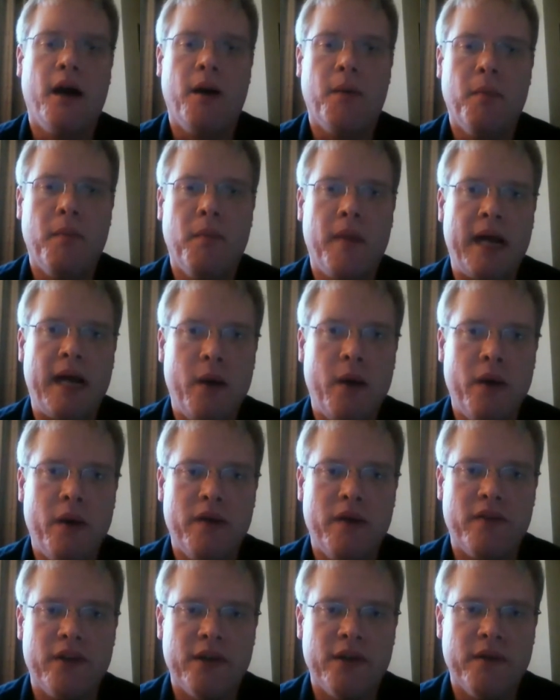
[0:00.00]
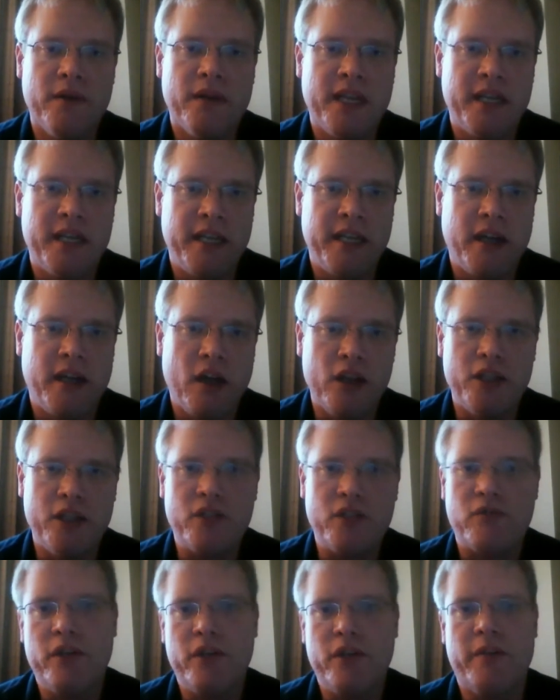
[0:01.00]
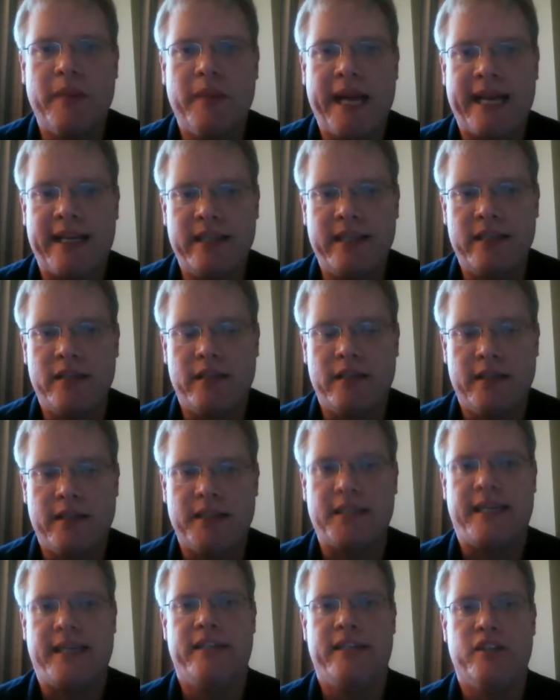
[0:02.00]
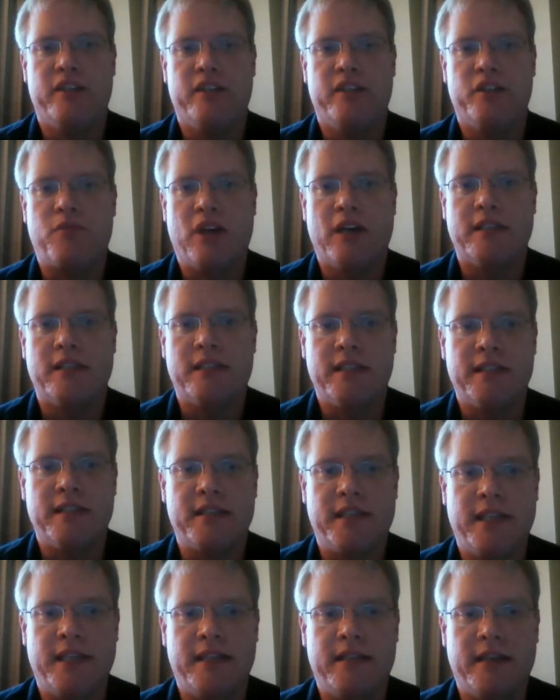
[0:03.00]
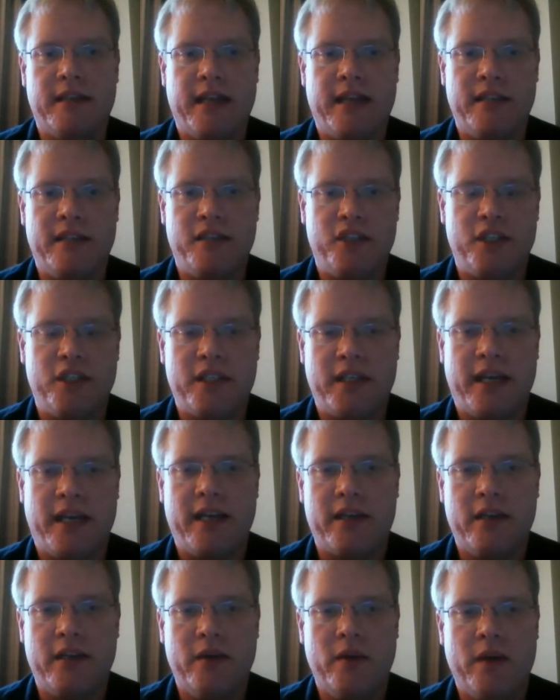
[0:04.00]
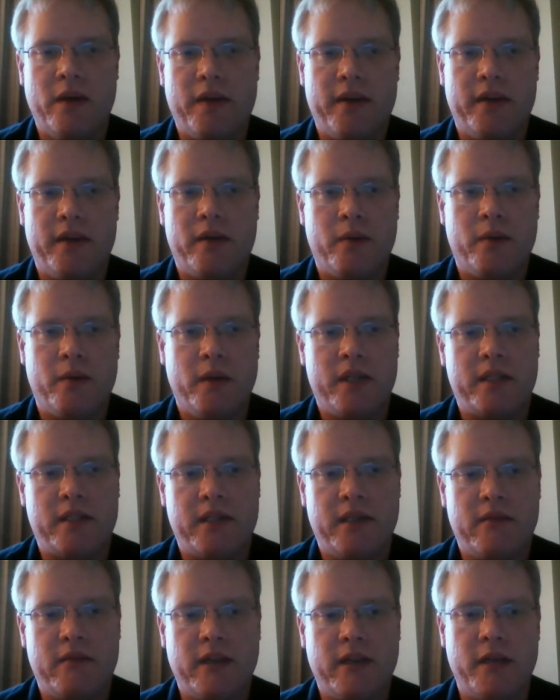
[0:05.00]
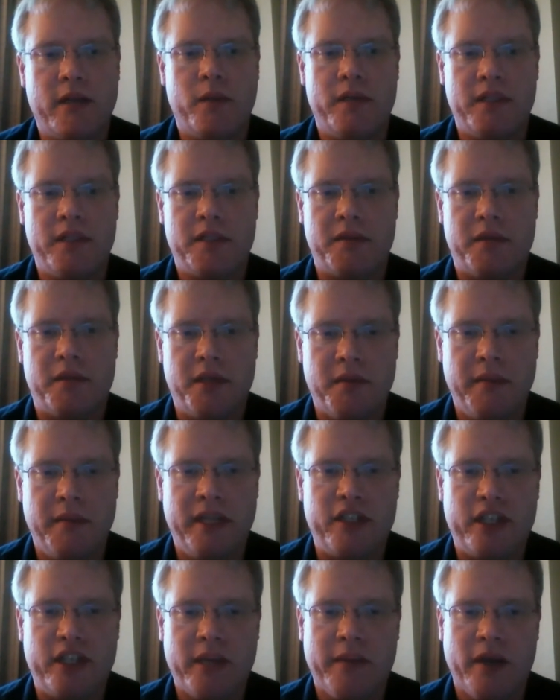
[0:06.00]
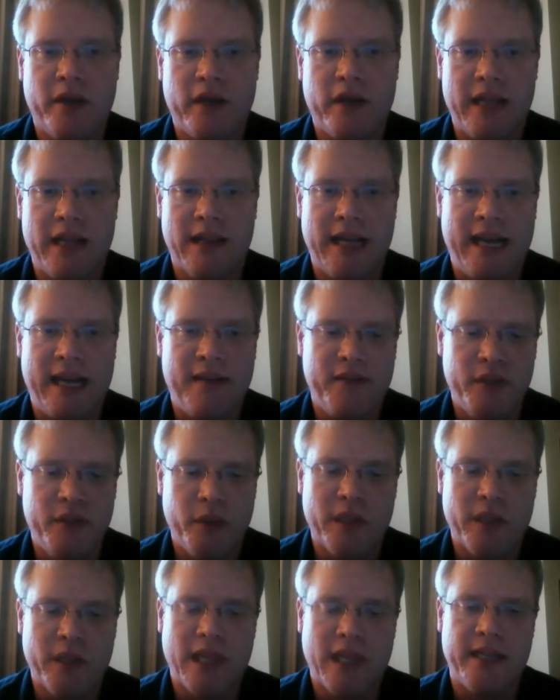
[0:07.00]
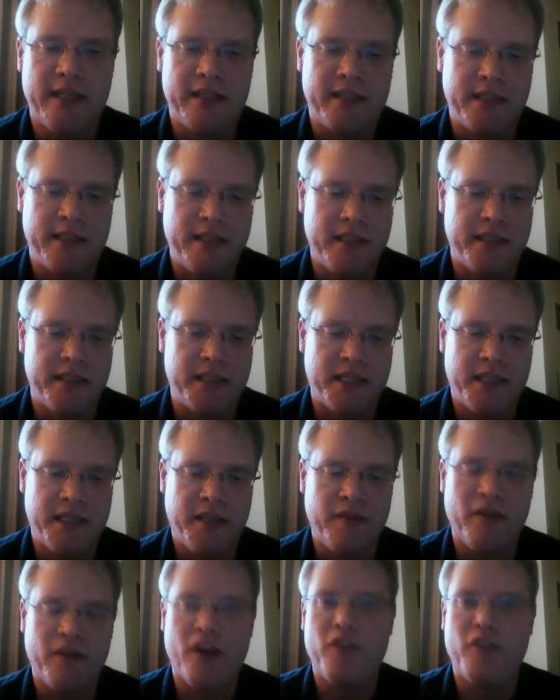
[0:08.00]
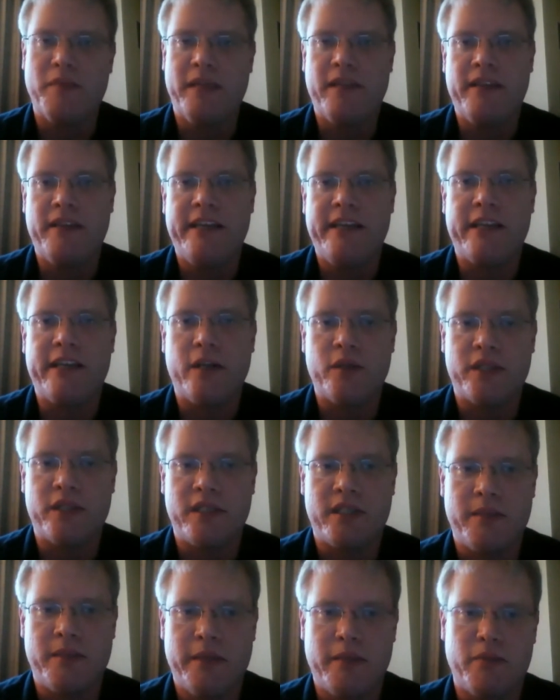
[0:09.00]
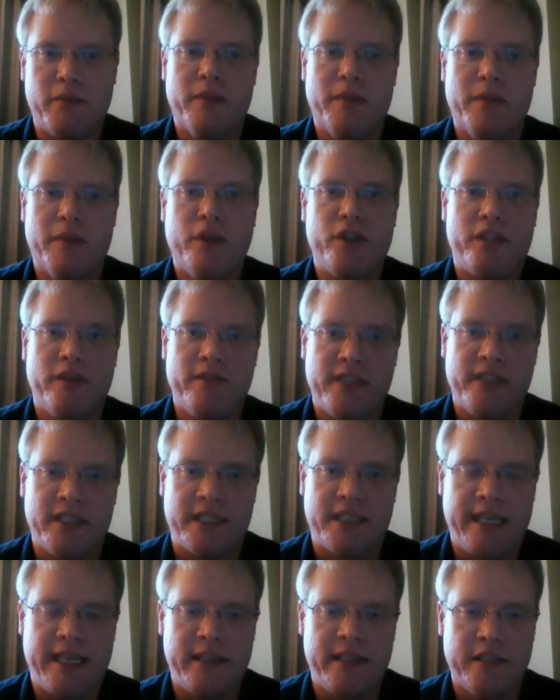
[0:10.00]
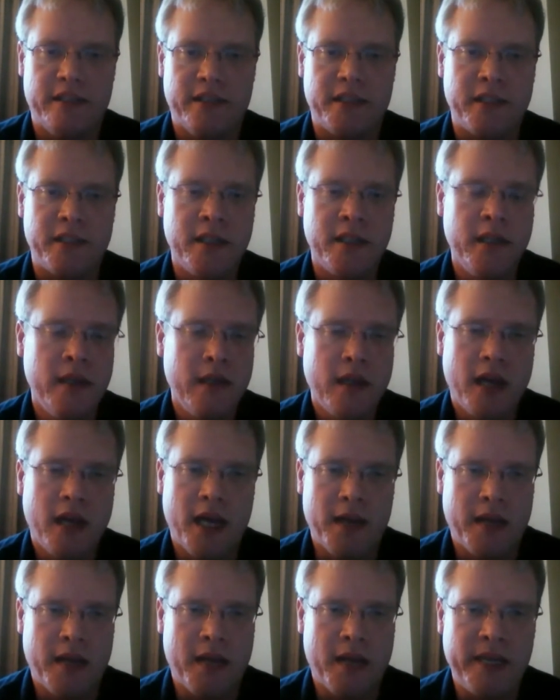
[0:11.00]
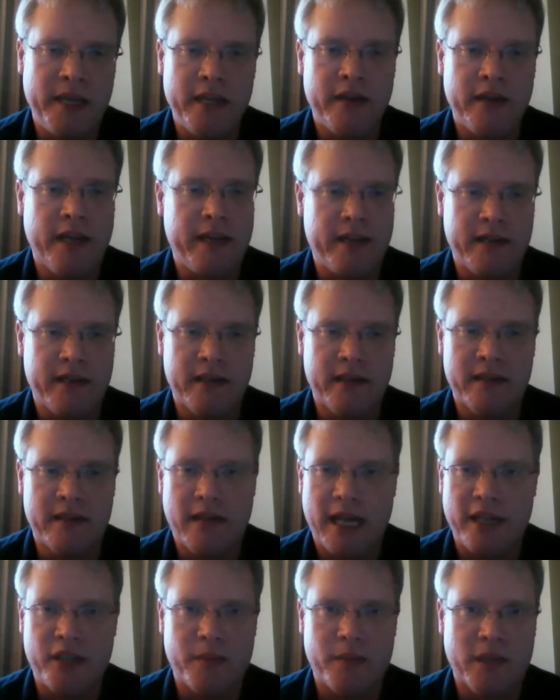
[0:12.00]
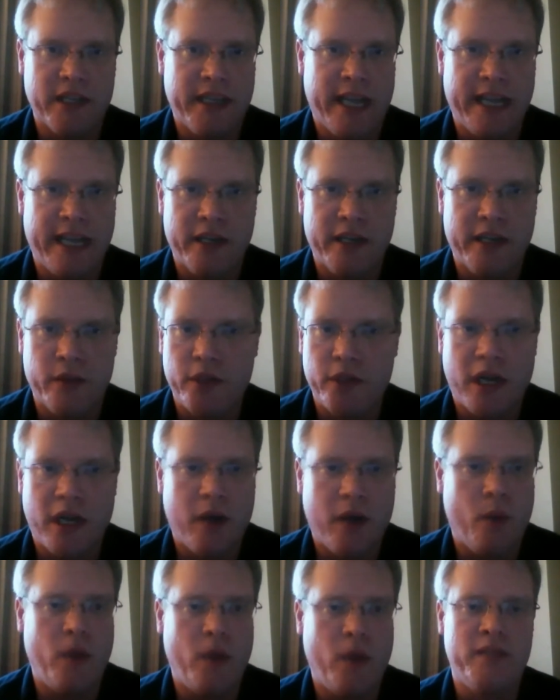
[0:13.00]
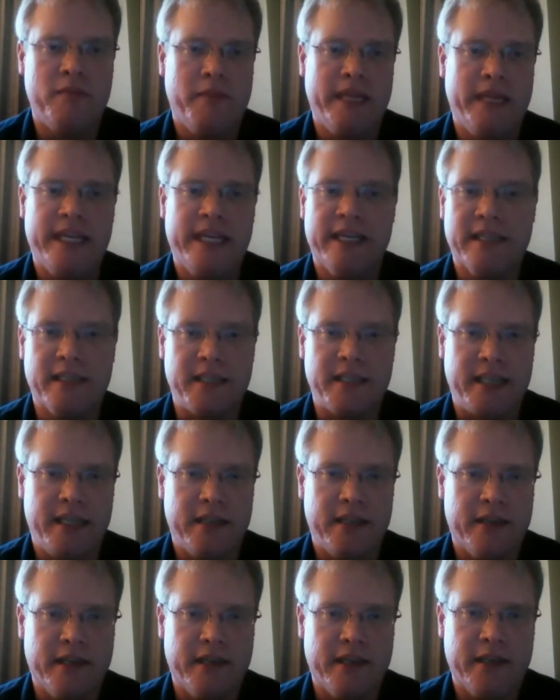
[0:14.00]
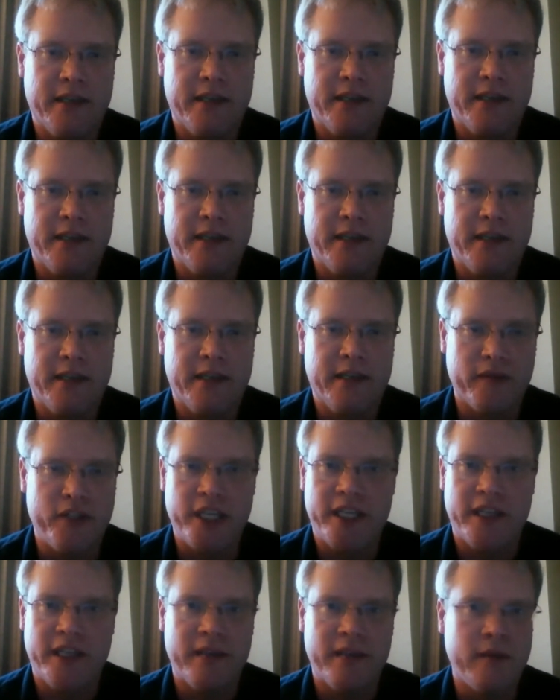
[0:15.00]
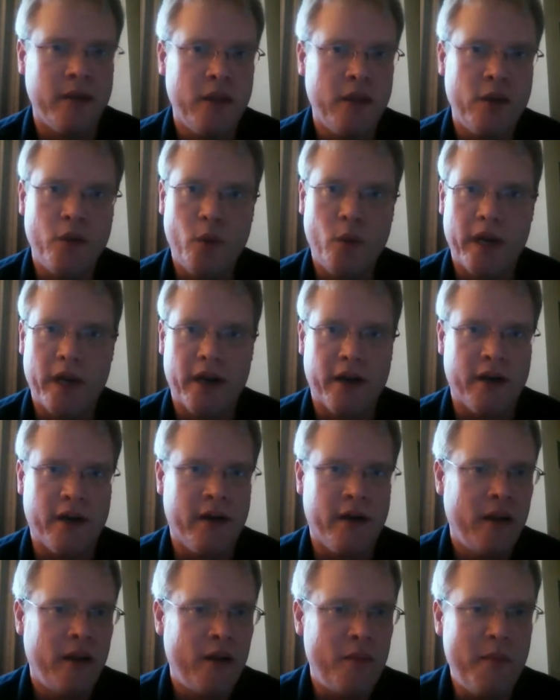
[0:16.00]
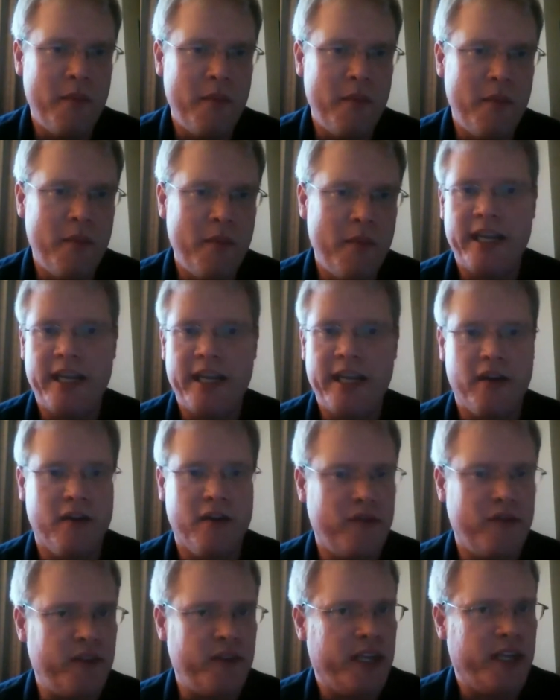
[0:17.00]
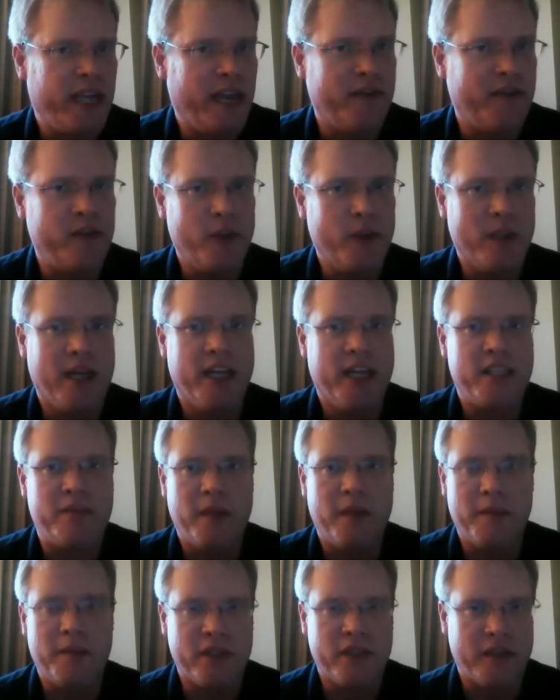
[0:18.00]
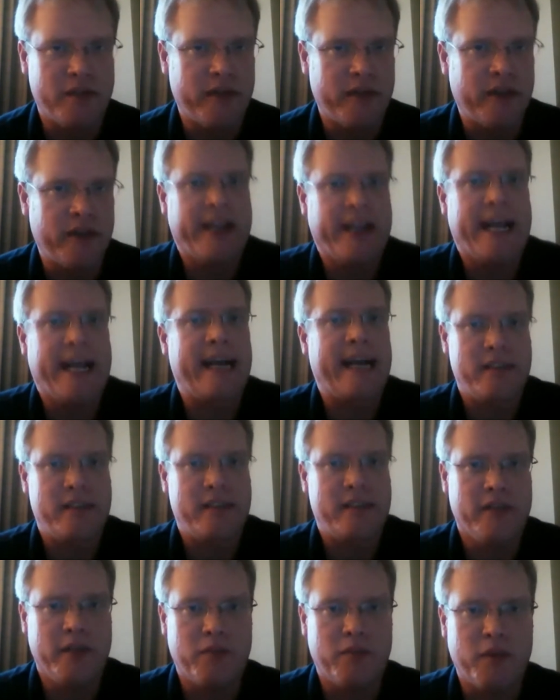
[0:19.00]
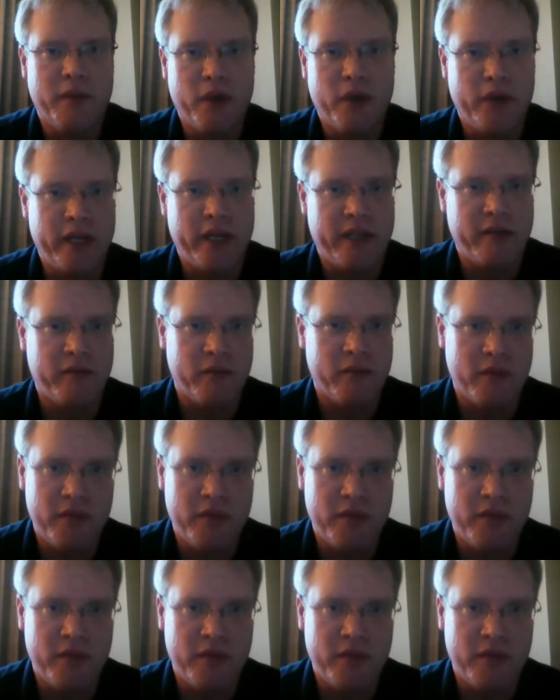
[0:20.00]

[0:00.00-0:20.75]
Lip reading: However, it all is rooted back into the standards process. And just to echo, I think, what Rick was mentioning about AVnu Alliance's involvement in the ecosystem and promotion of these standards, I'm here at the IEEE 802.1 meetings here in Norfolk, Virginia, where many of the AVnu Alliance members are very actively promoting,